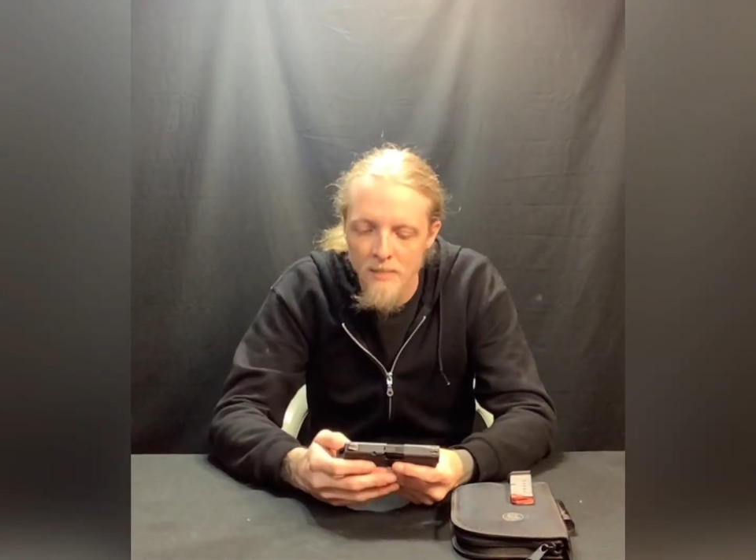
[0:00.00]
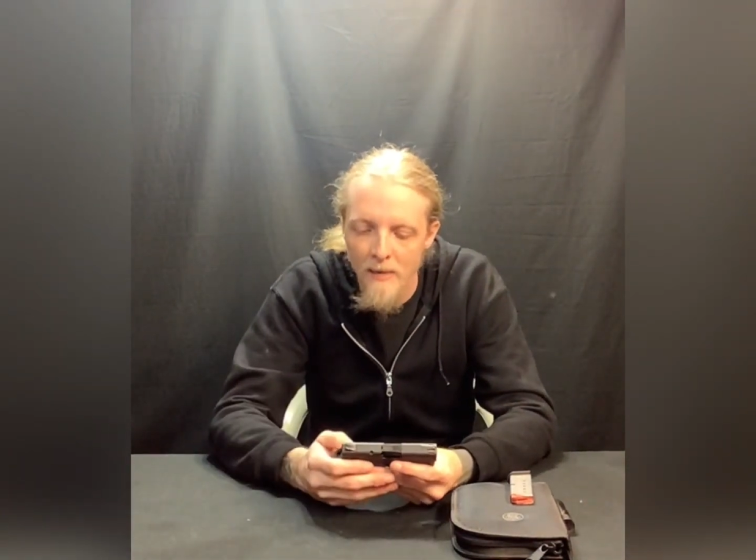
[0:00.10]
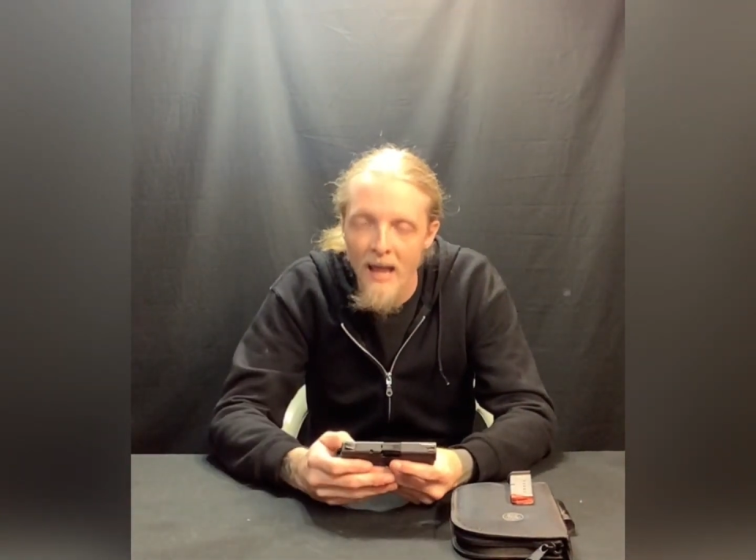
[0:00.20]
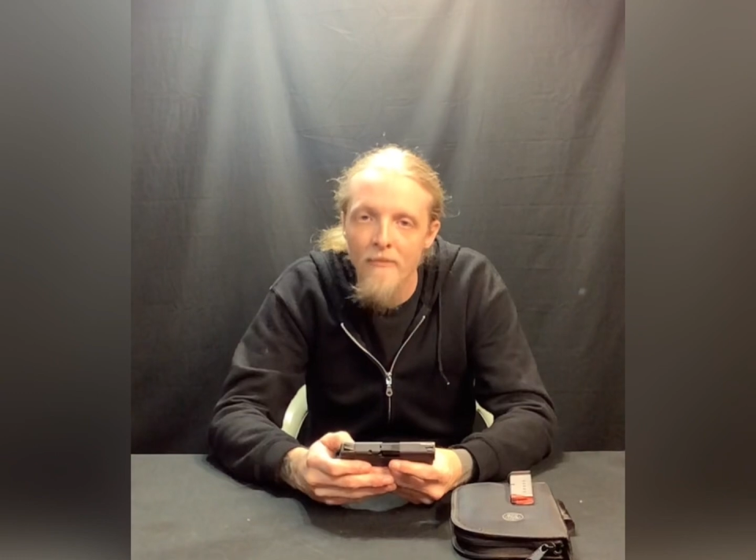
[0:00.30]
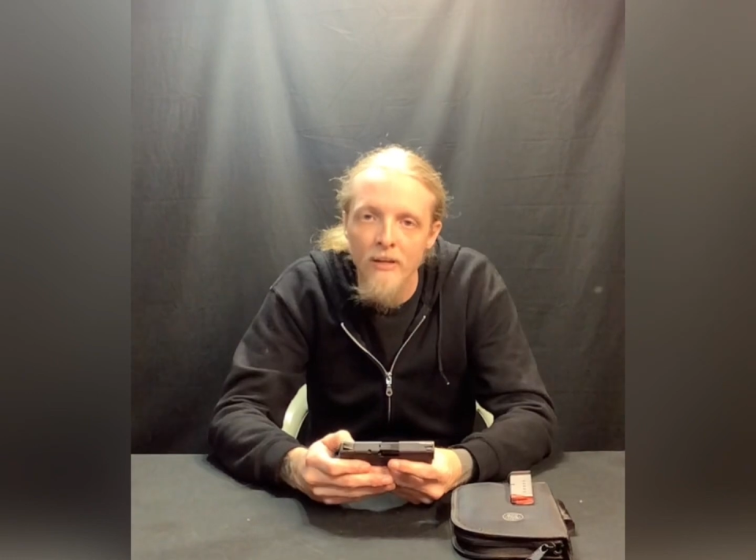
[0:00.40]

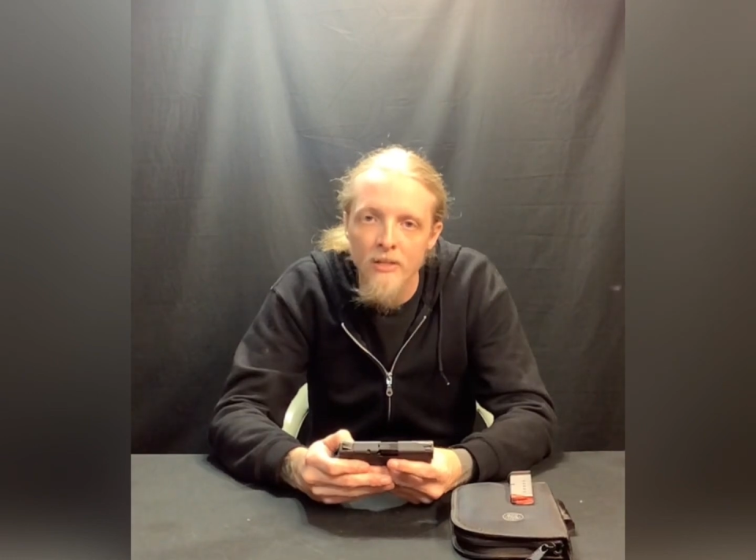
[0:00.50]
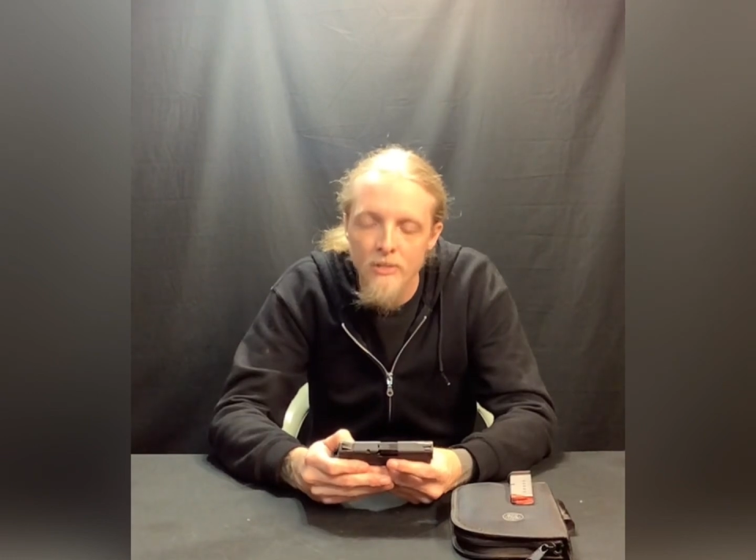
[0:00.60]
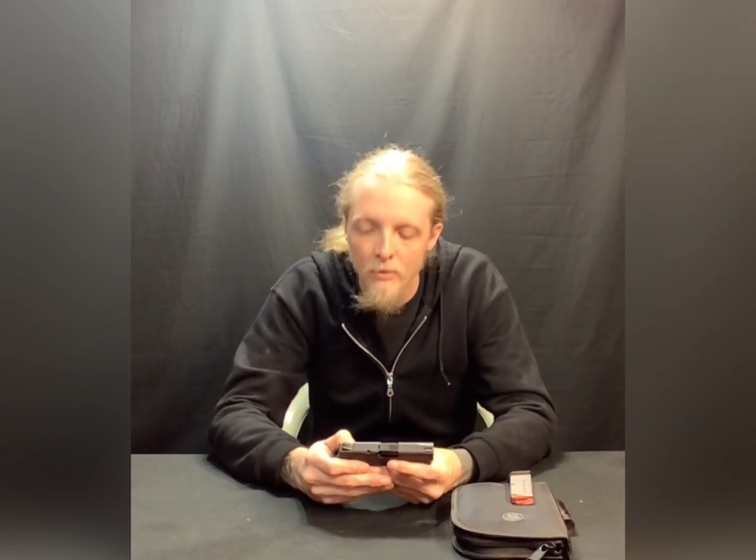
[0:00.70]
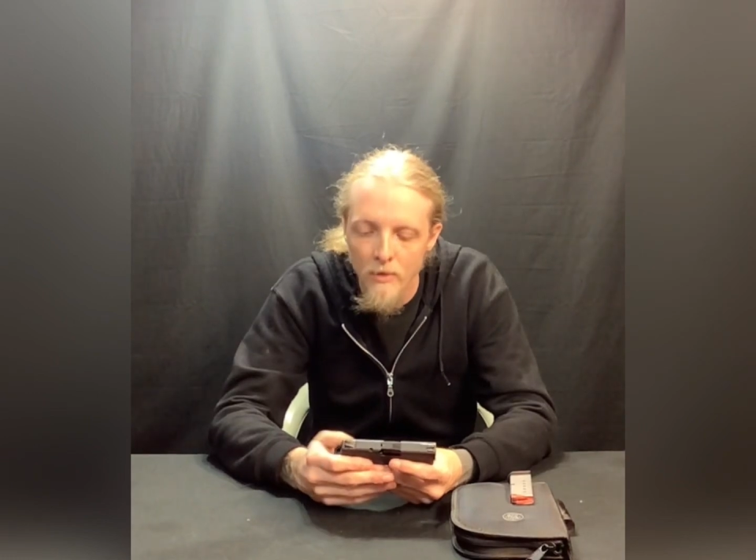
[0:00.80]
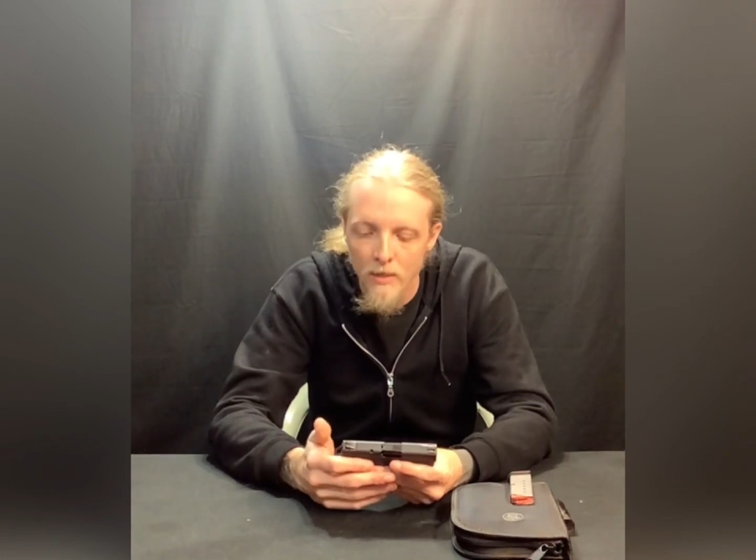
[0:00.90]
may have an
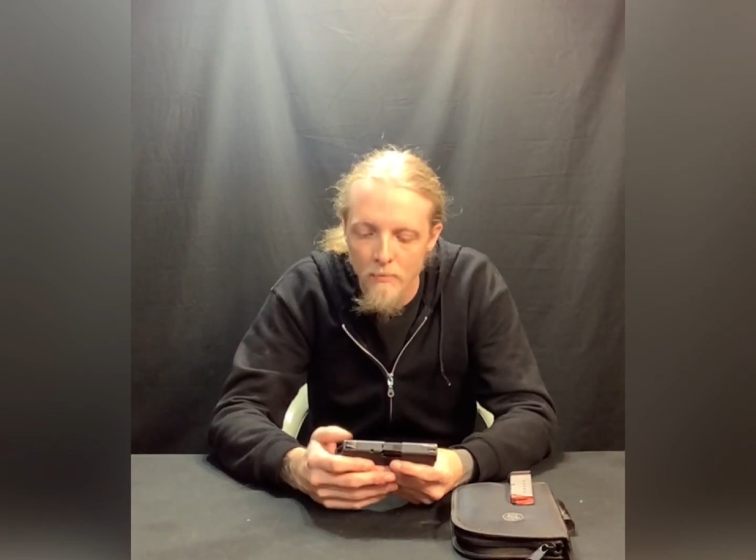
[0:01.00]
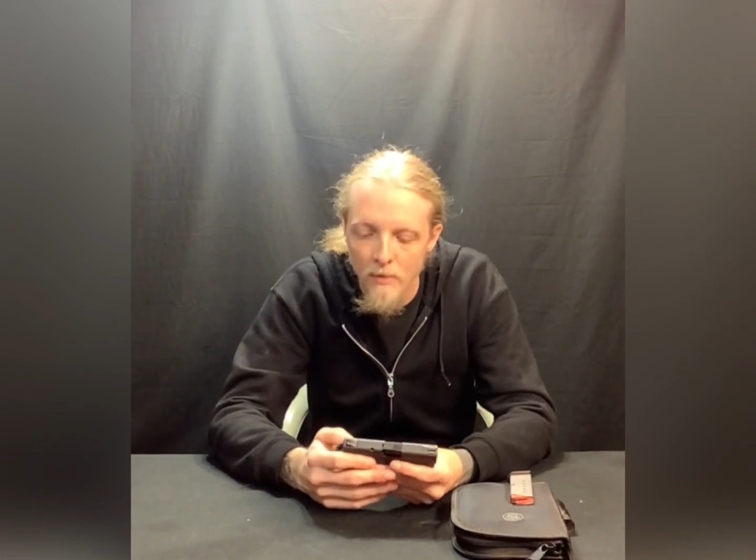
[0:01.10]
issue with it,